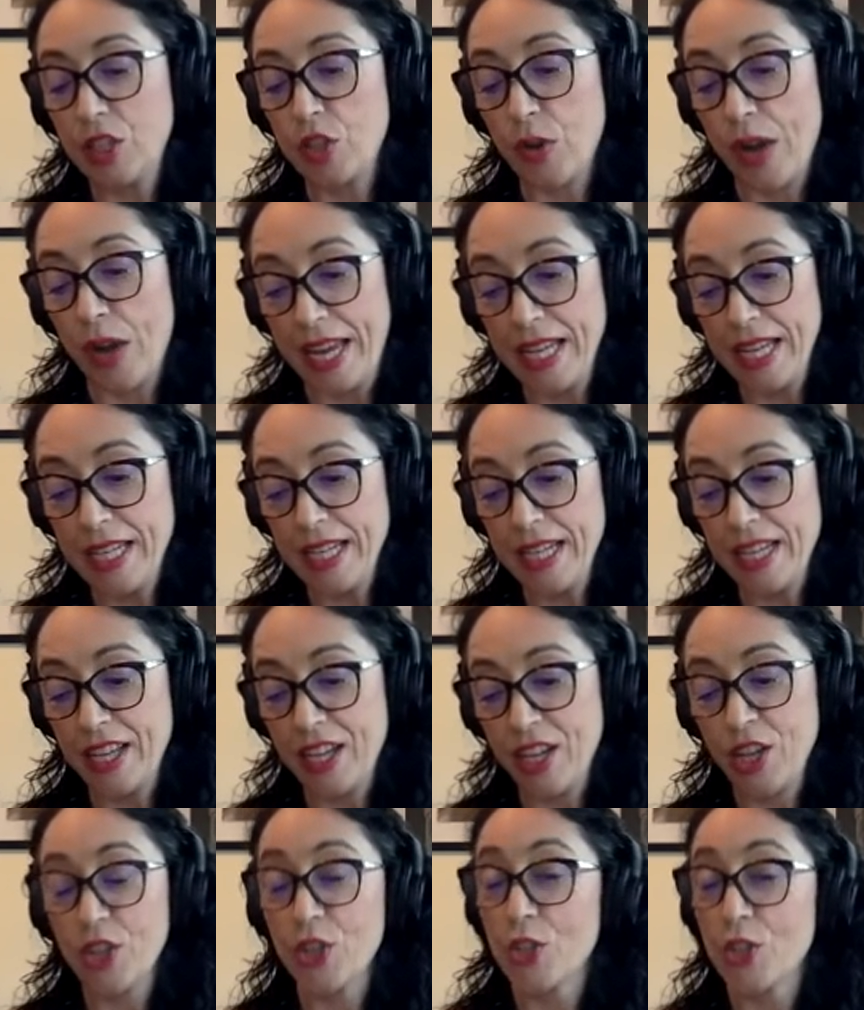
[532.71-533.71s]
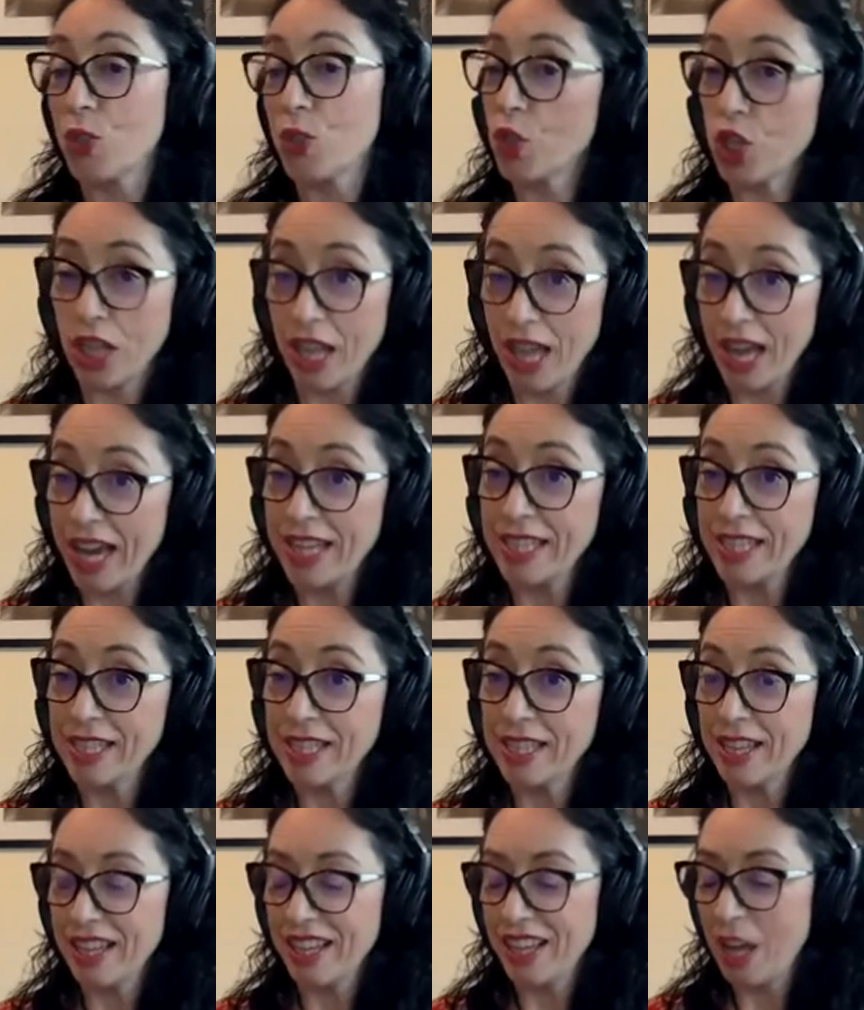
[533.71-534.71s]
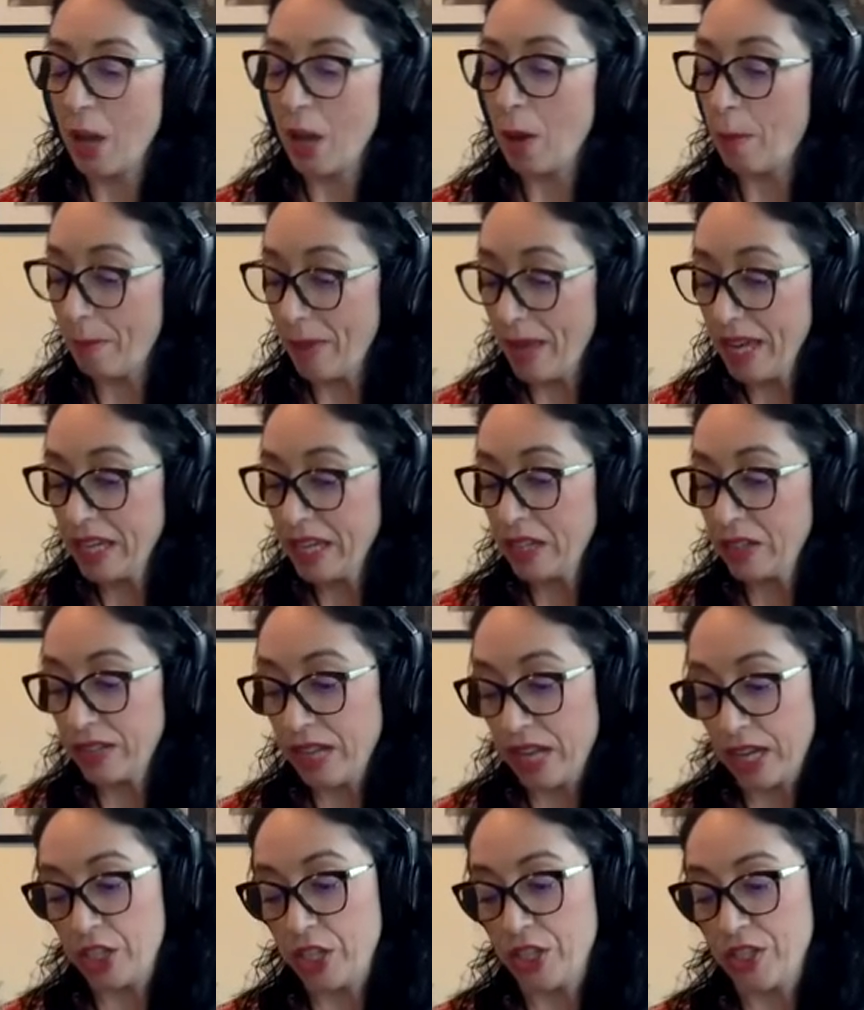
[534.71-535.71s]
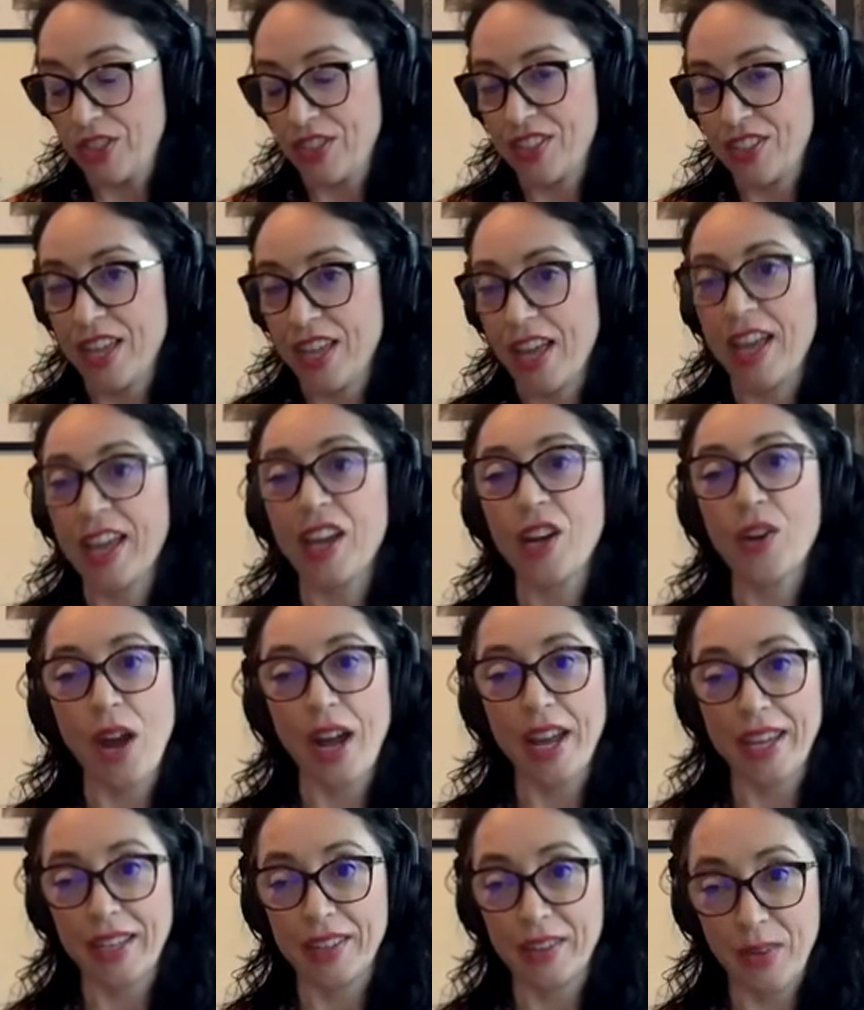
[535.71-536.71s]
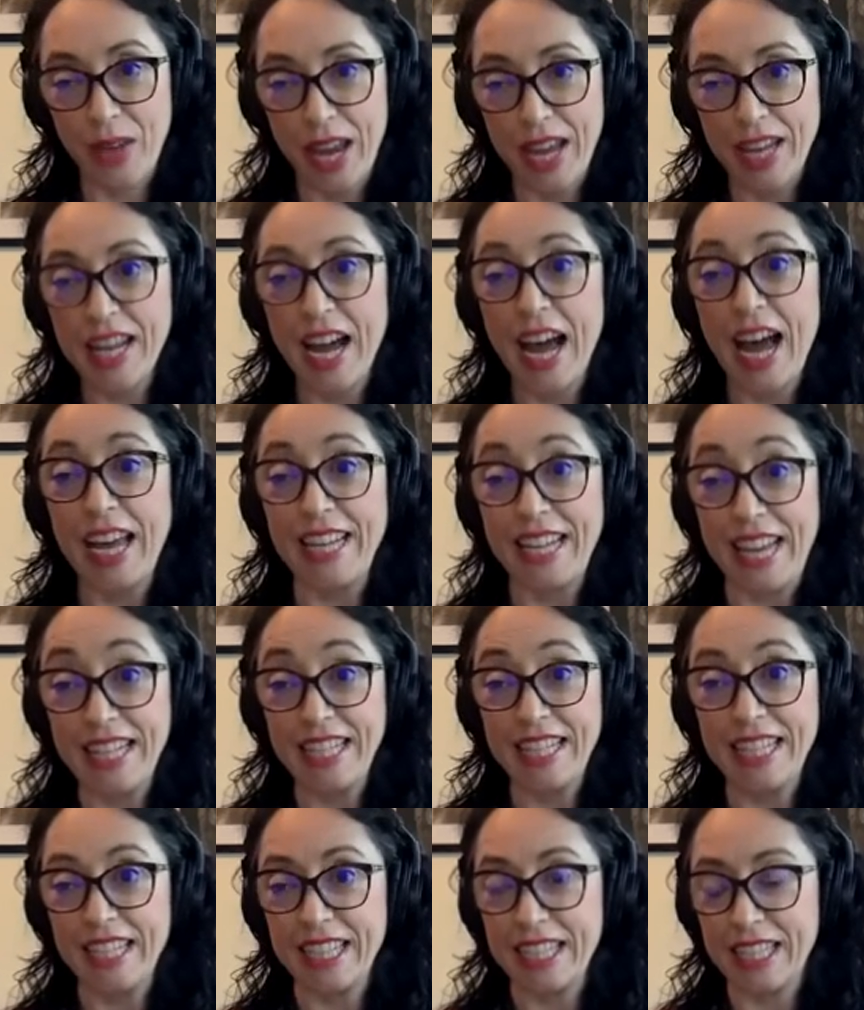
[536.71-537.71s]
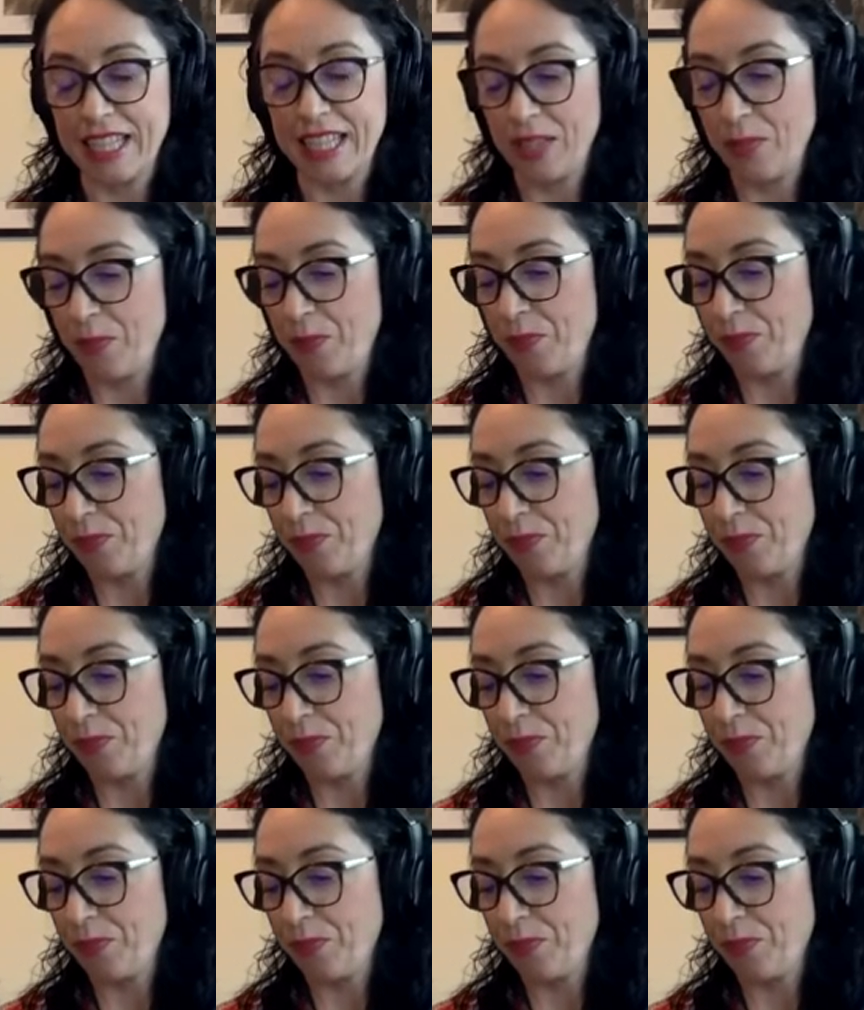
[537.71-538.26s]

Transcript: trade, socialize, make connections, and create identities.